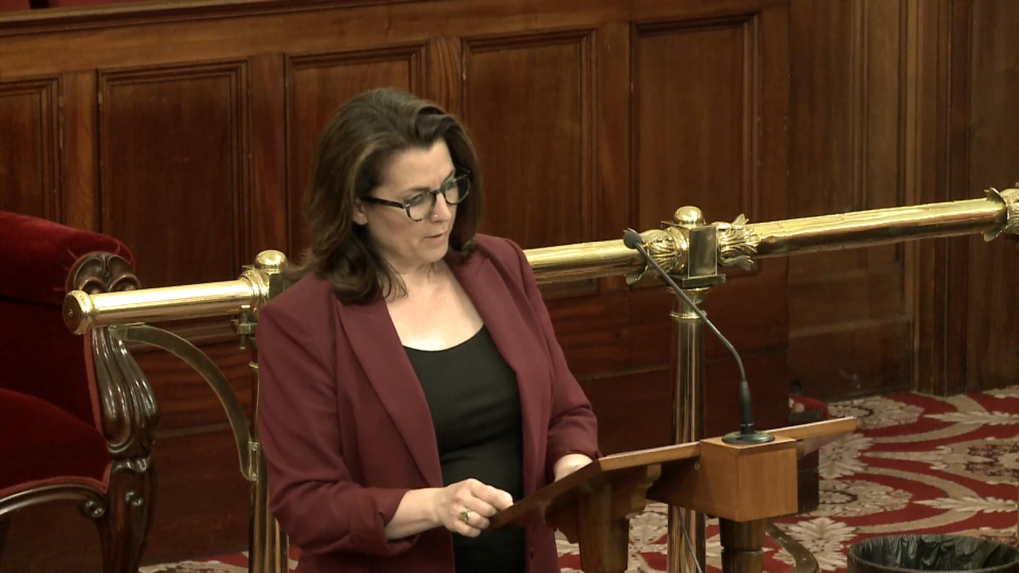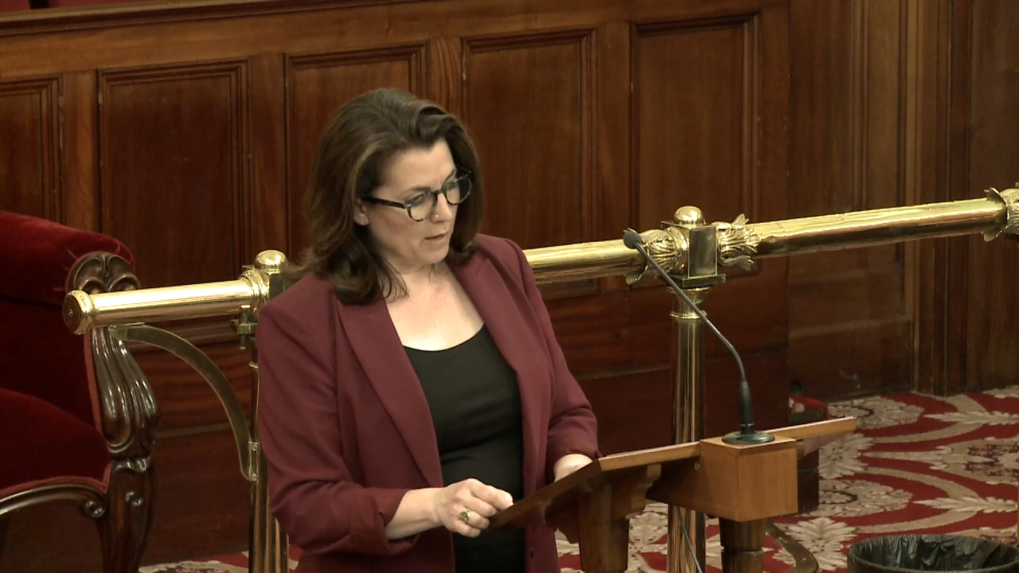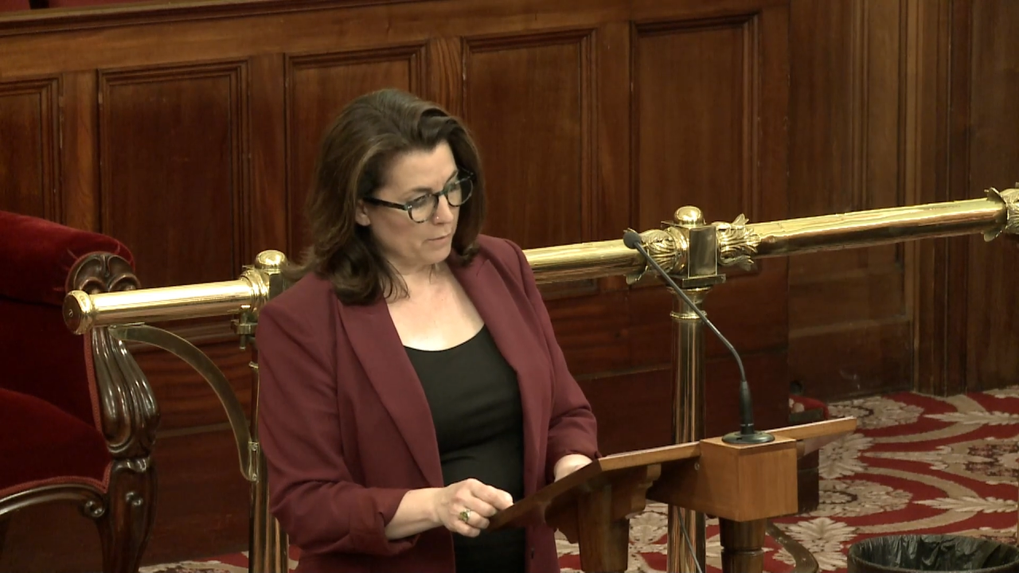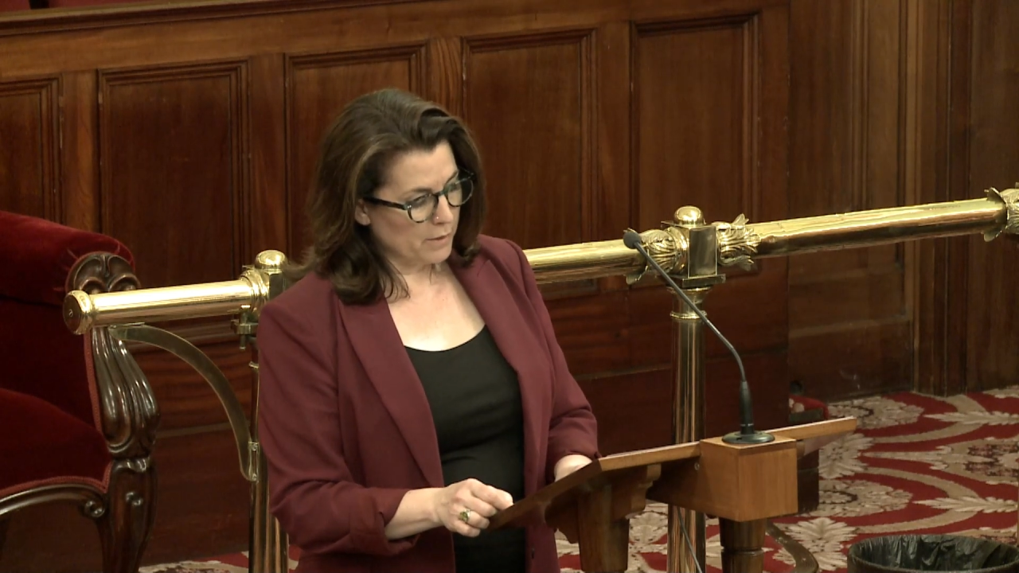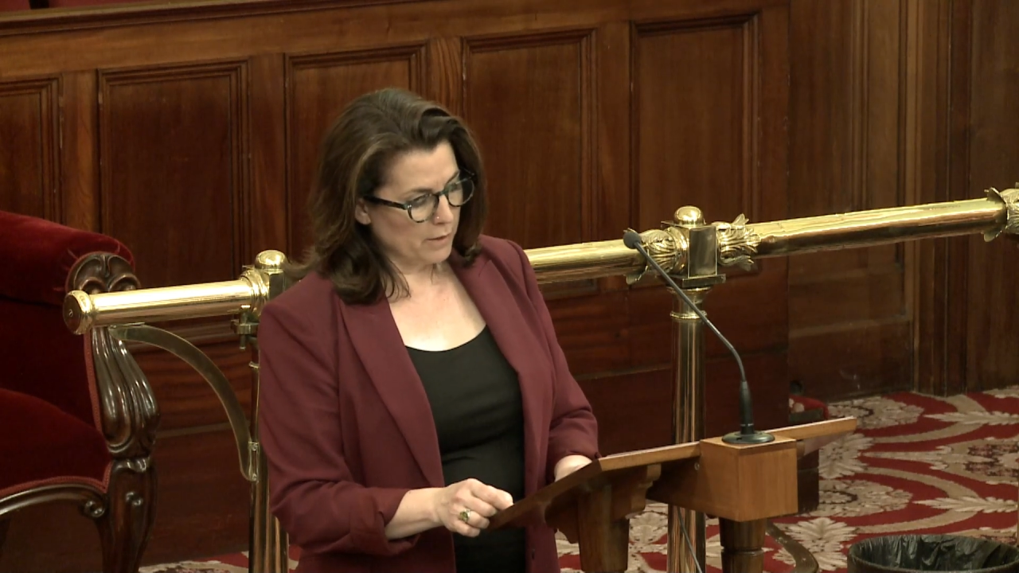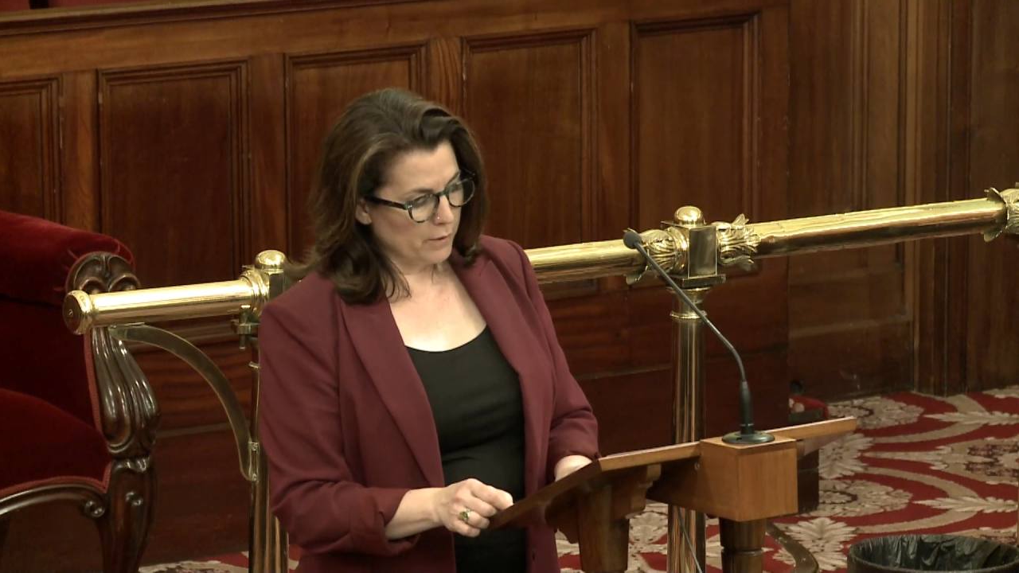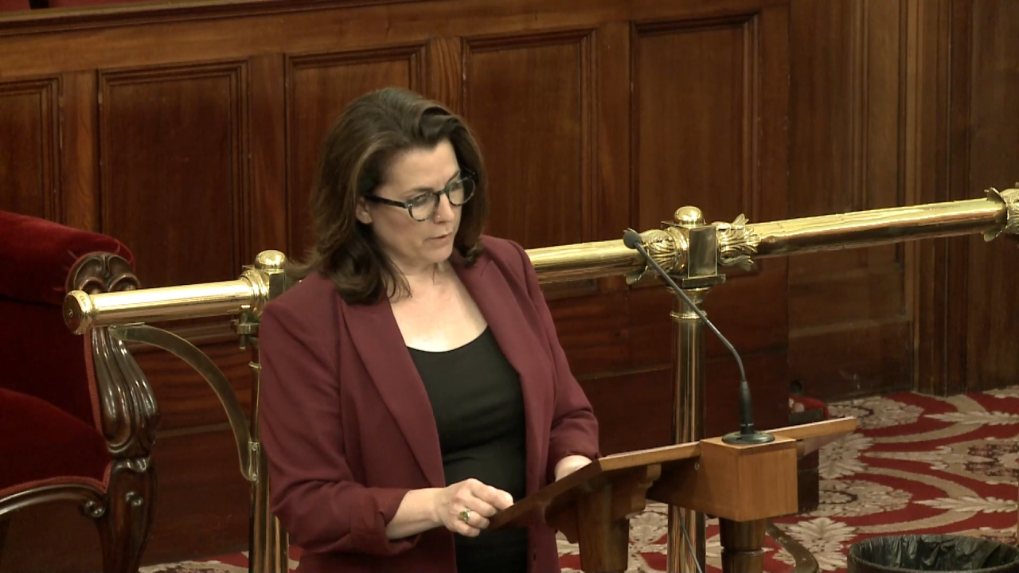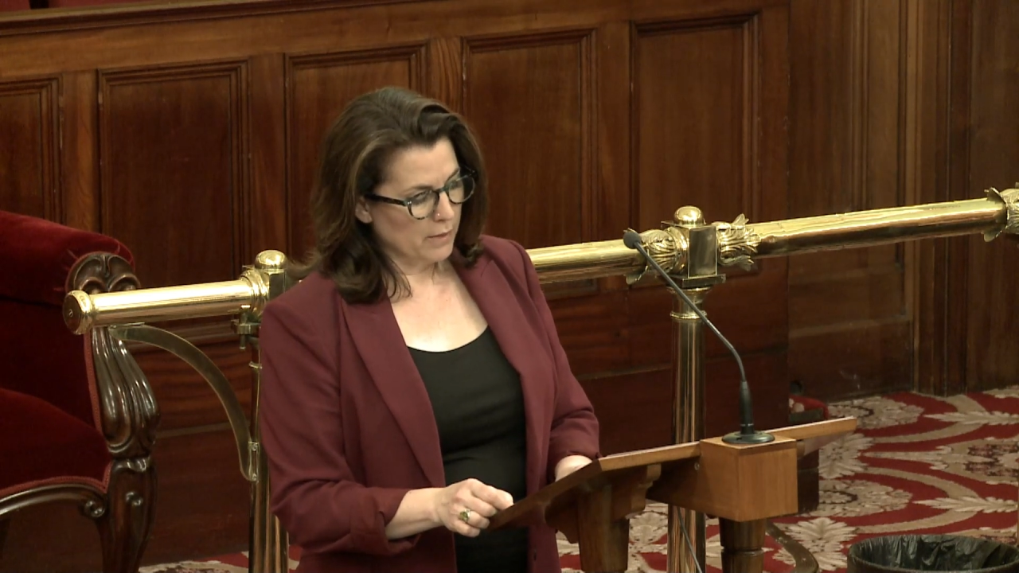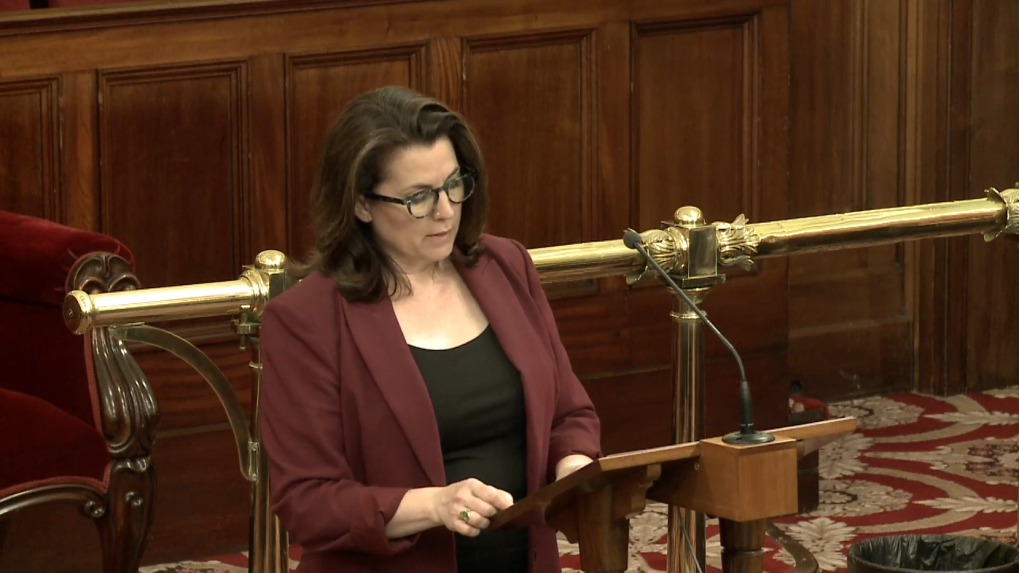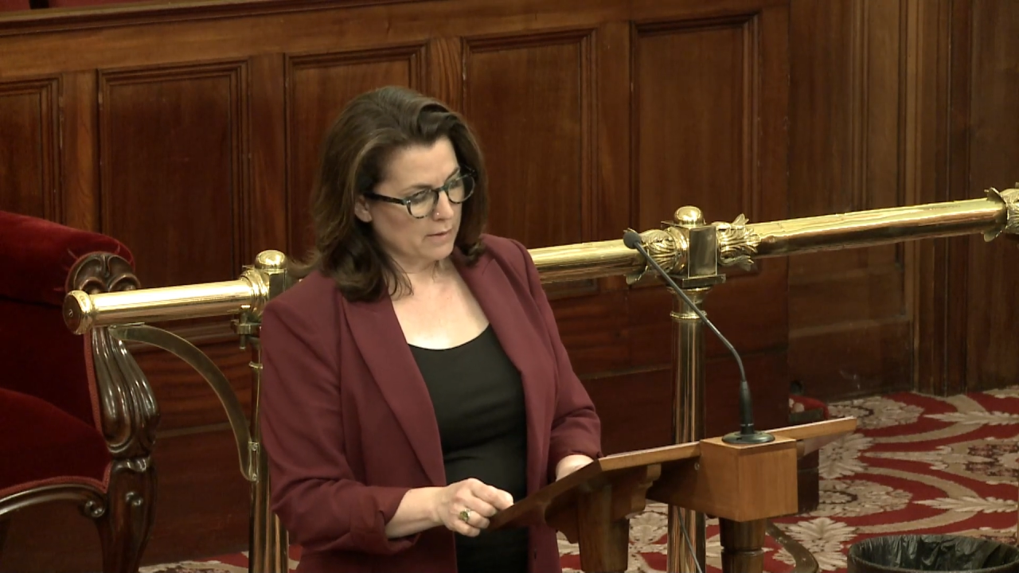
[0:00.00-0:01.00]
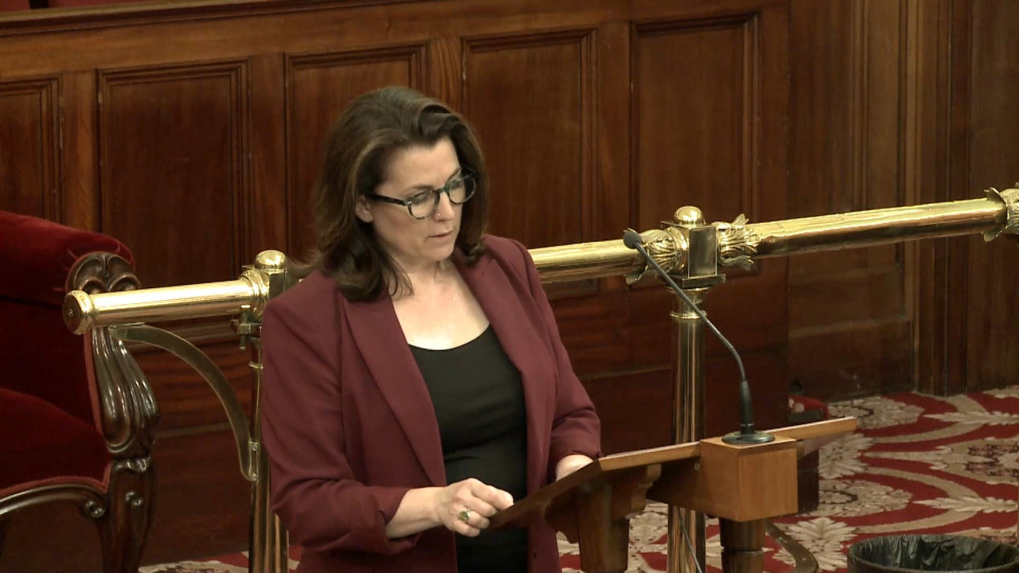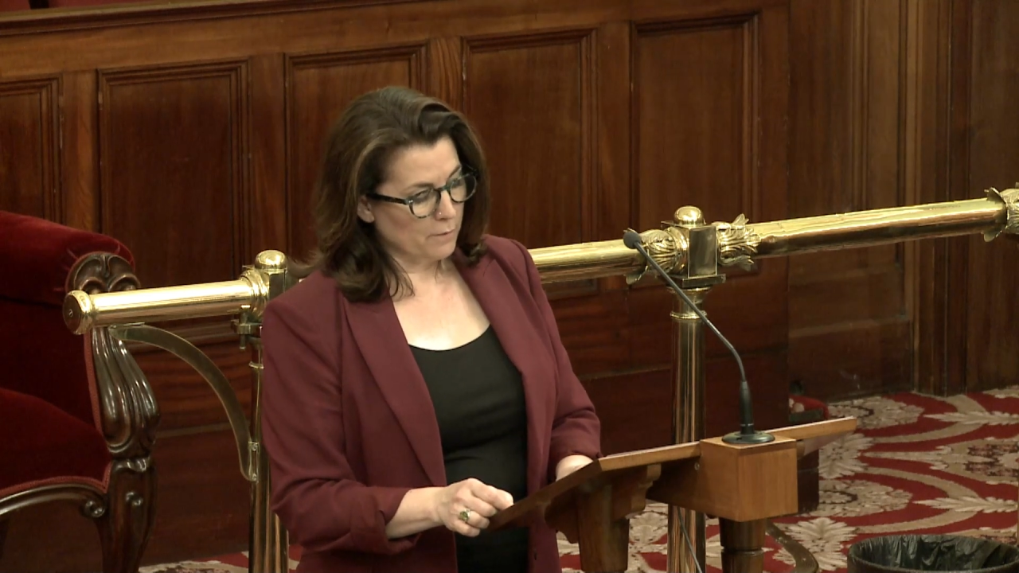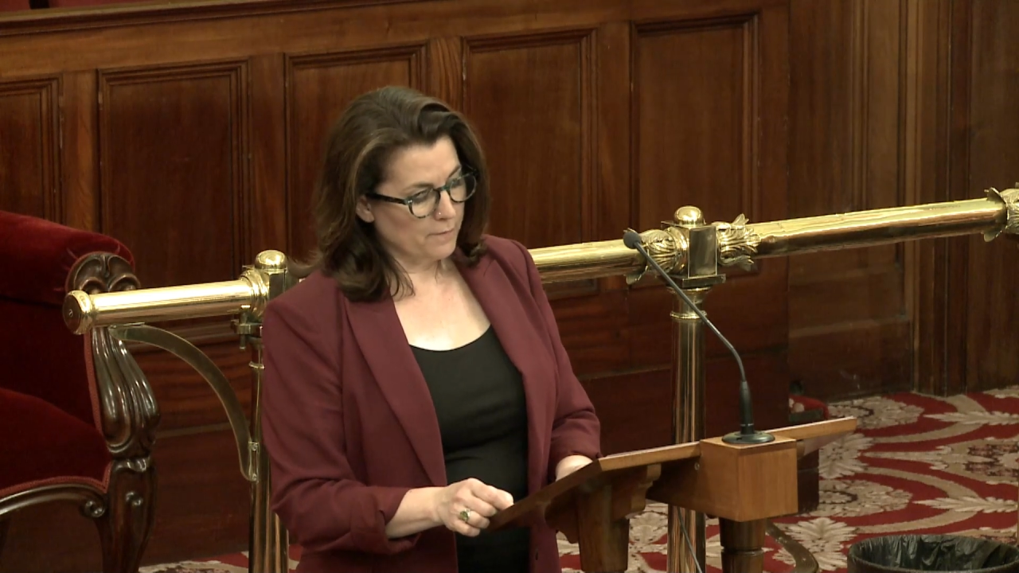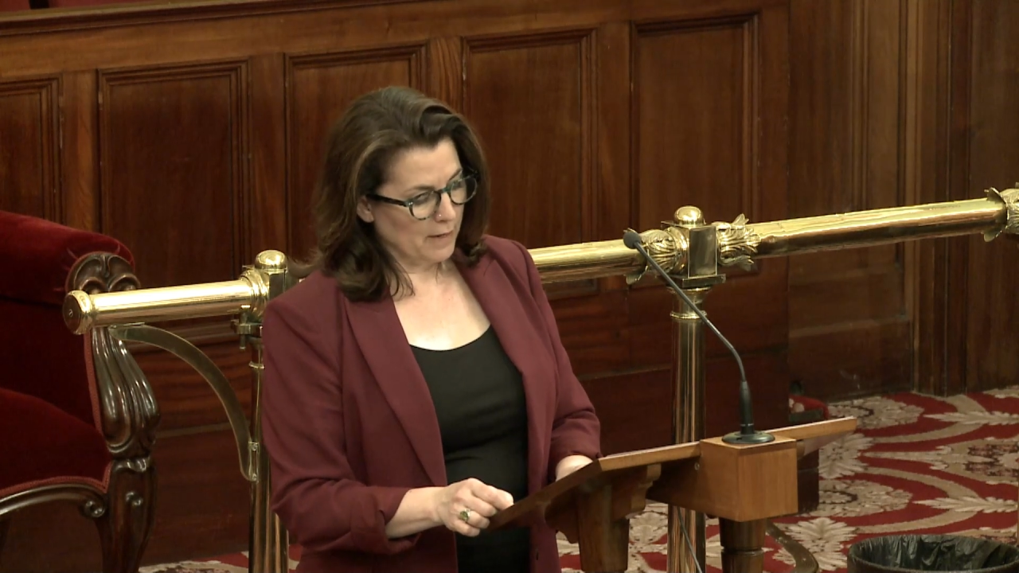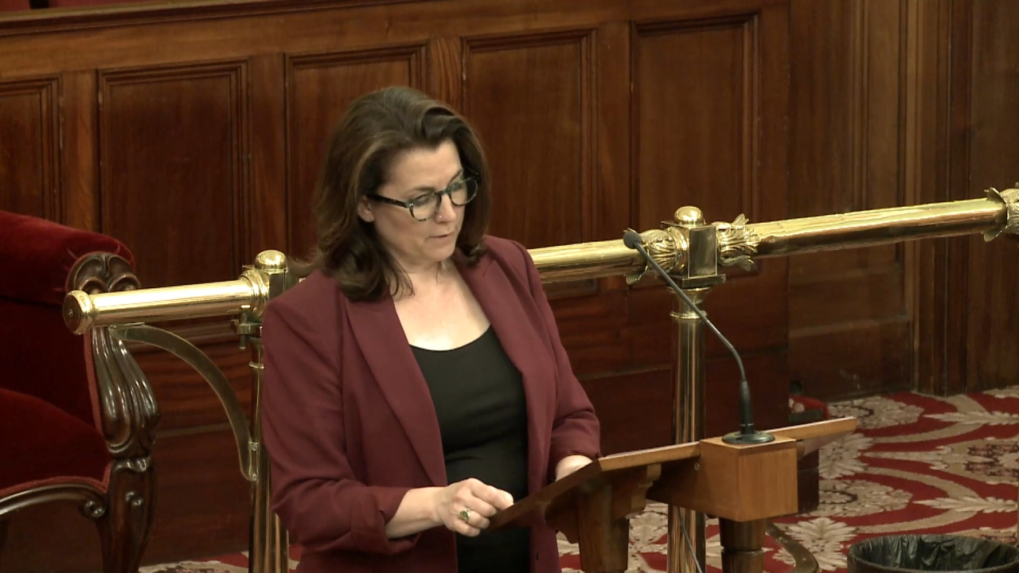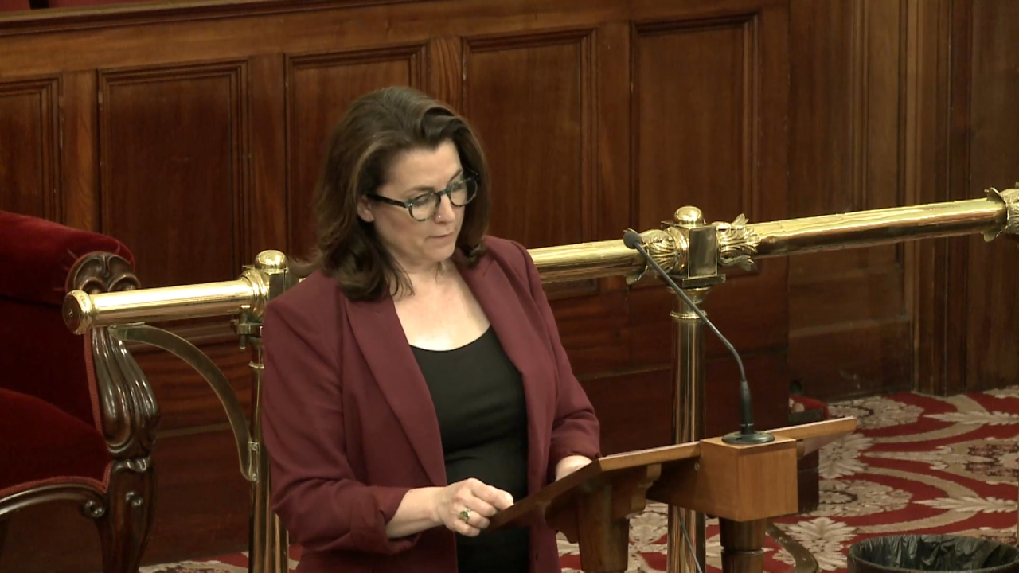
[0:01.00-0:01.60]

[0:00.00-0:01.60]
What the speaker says: I would go as